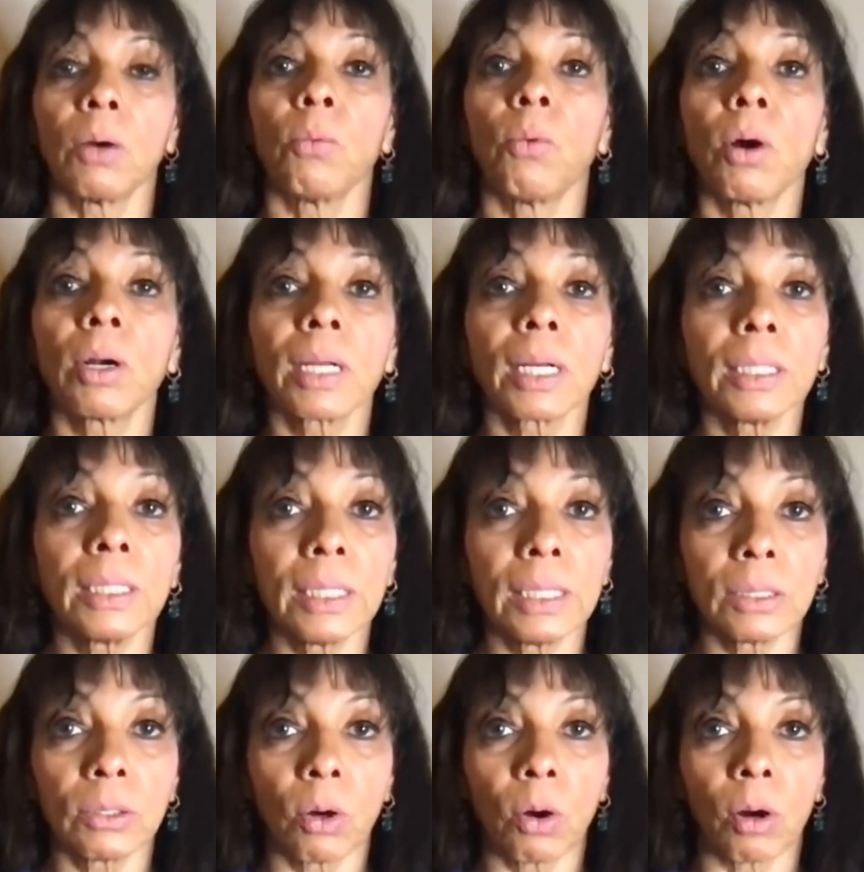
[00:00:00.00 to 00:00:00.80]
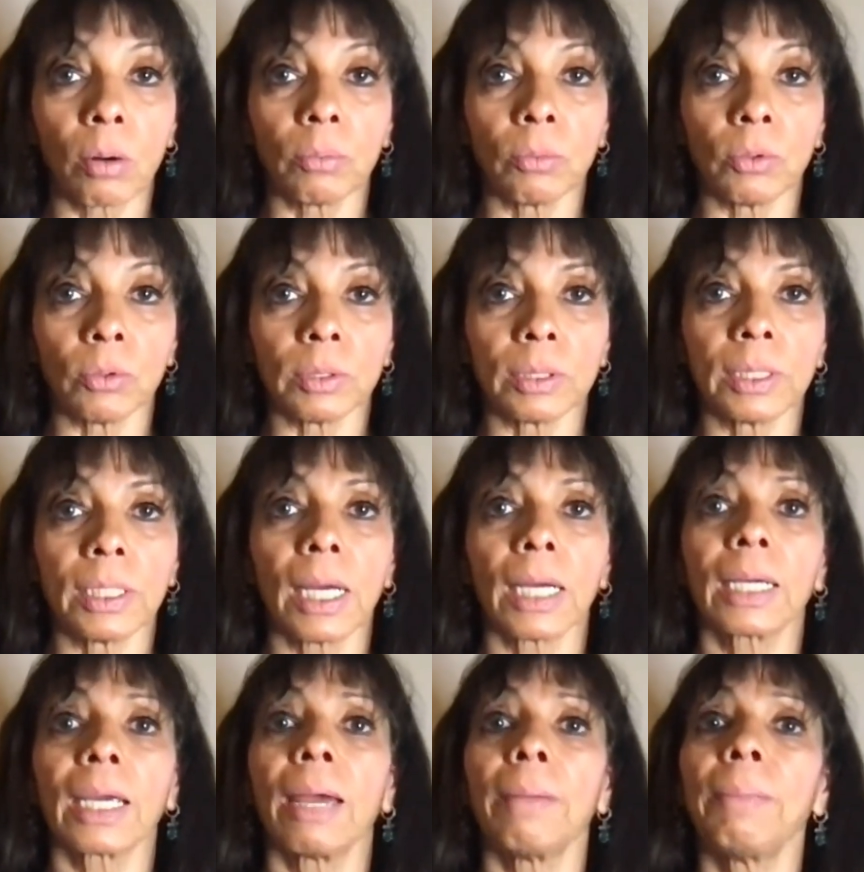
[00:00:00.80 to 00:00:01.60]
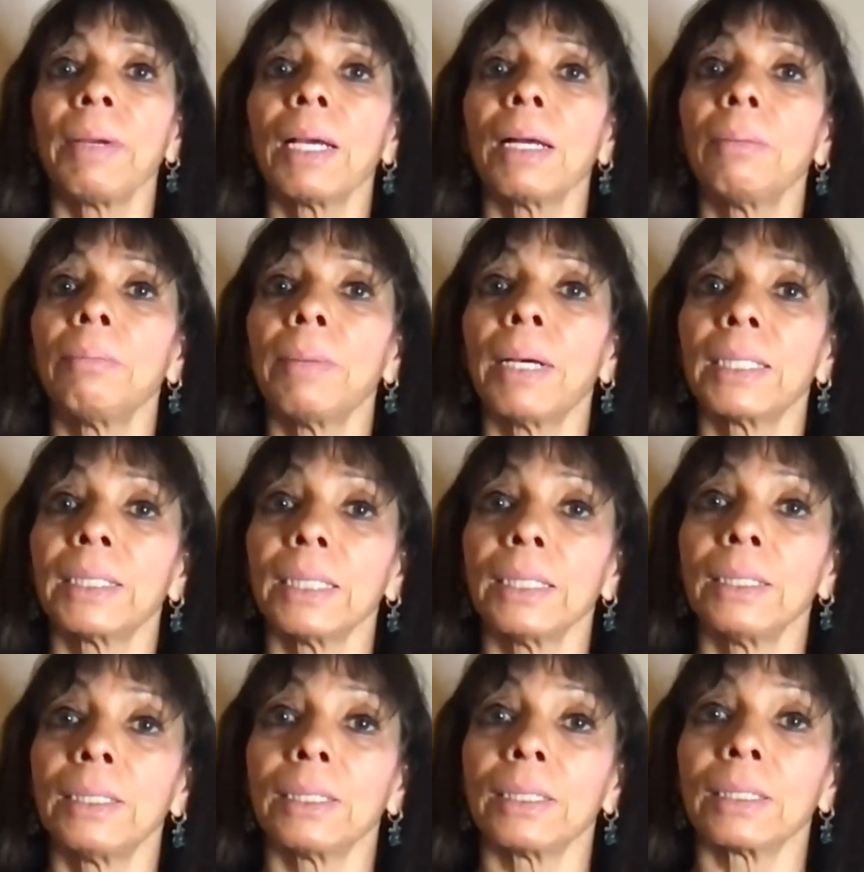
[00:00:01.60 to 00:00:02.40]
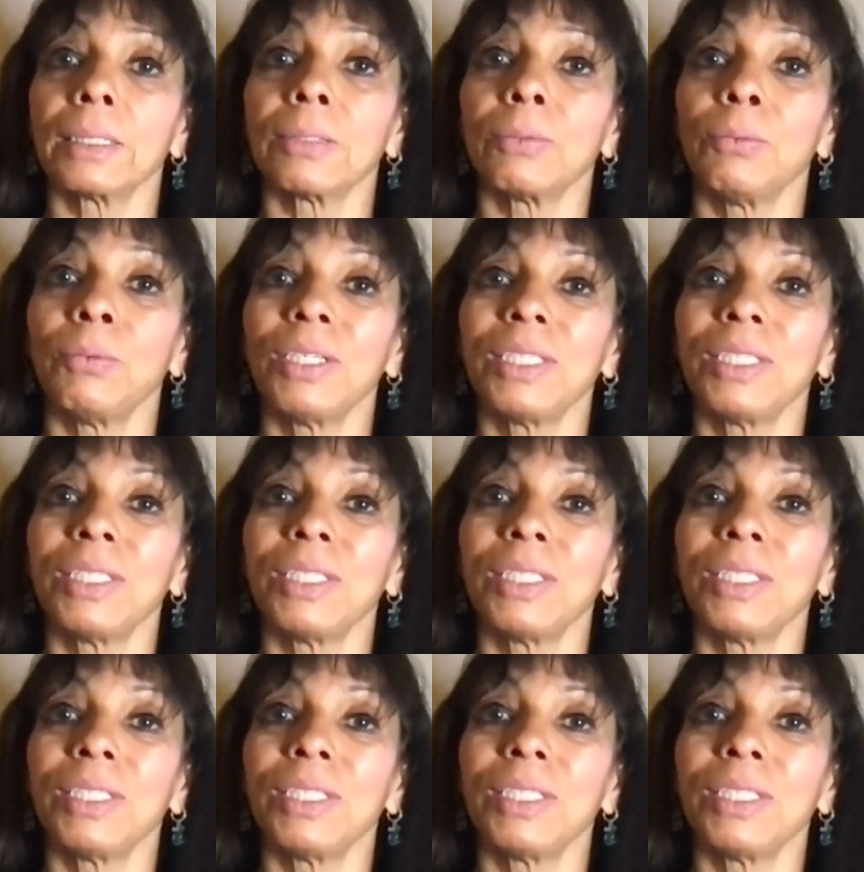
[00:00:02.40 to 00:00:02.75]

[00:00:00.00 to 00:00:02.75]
Now, what are these hormones? They are chemical messengers